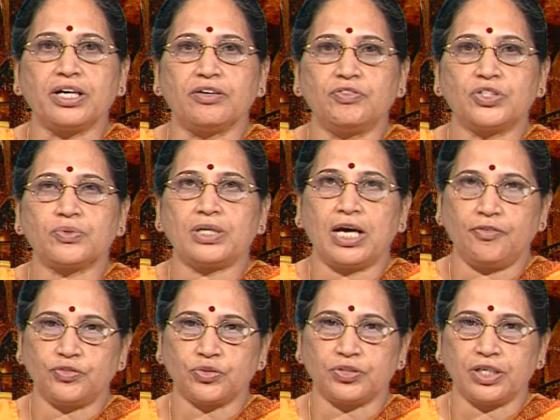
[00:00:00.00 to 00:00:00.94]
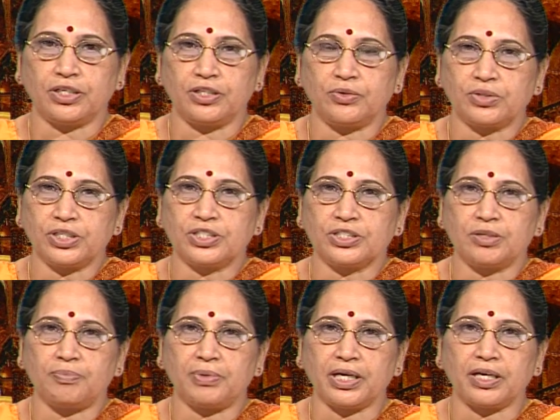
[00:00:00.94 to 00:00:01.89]
which you will have to read, the original
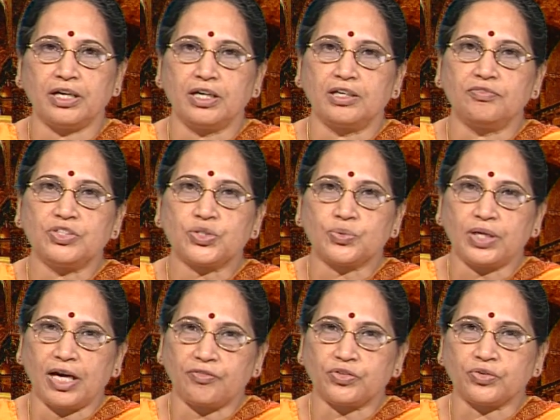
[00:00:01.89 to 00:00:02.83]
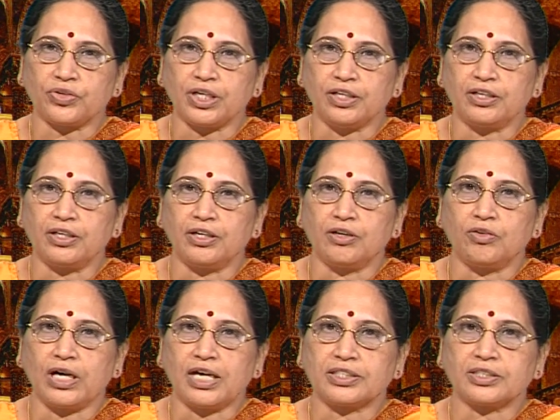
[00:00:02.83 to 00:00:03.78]
play, which you will have to read
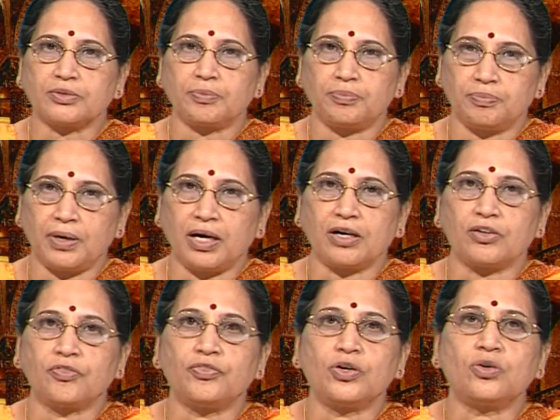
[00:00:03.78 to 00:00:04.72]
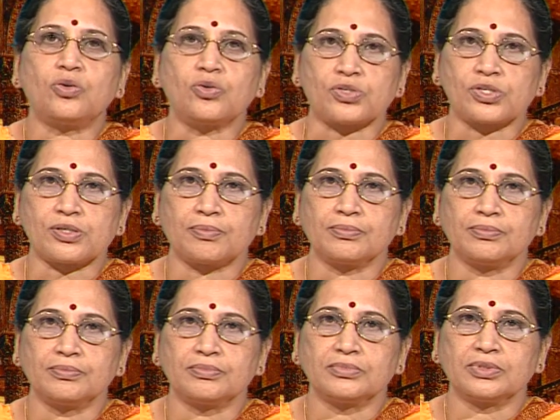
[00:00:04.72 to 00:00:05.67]
as a part of your course.
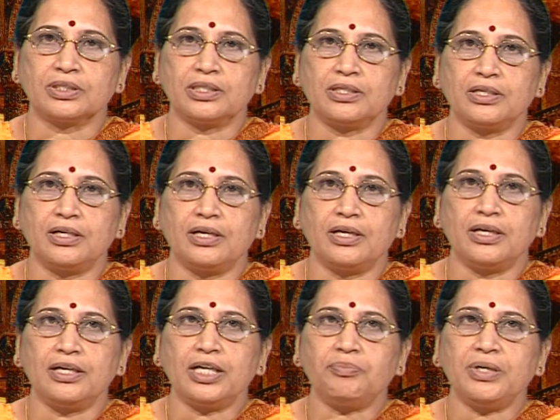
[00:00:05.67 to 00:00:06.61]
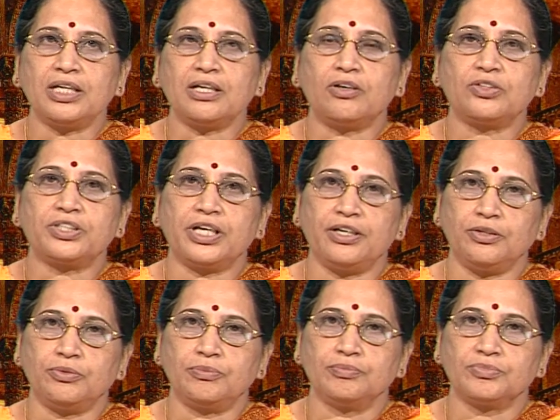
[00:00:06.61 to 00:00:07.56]
Let me now tell
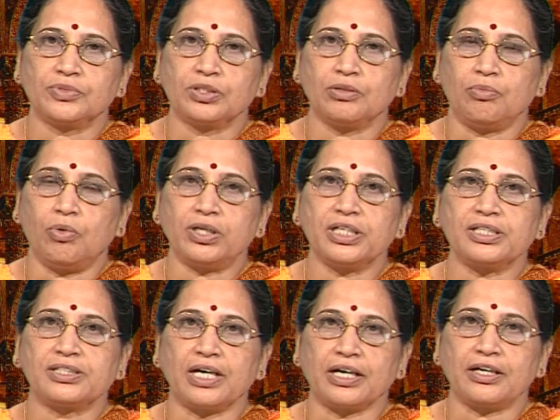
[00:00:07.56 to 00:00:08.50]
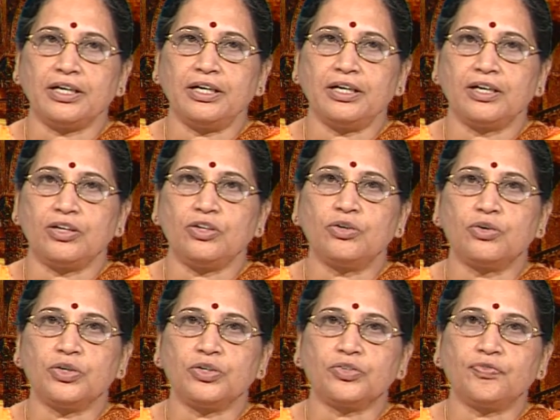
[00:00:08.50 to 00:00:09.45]
you what exactly you are
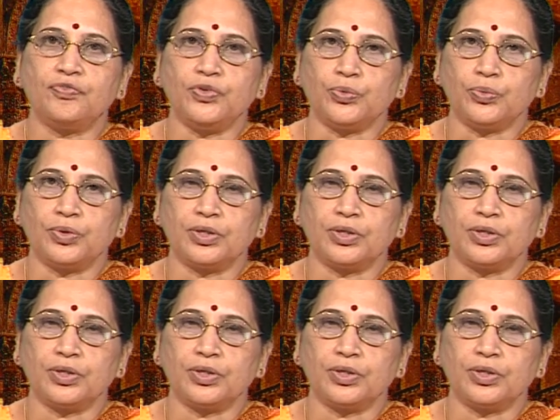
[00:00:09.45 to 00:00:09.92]
going to view.